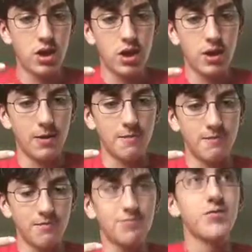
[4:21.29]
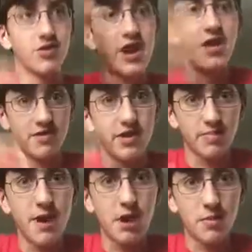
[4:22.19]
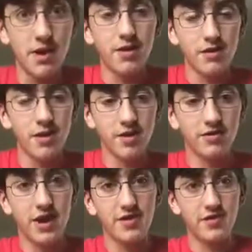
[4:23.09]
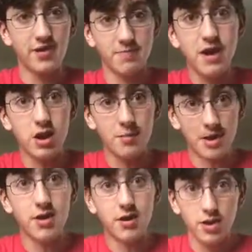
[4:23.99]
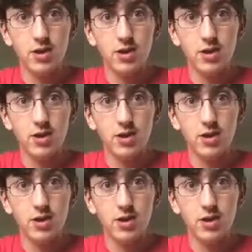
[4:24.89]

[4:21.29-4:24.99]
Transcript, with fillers: um, um, as into Spider-Man. He disguises into Spider-Man.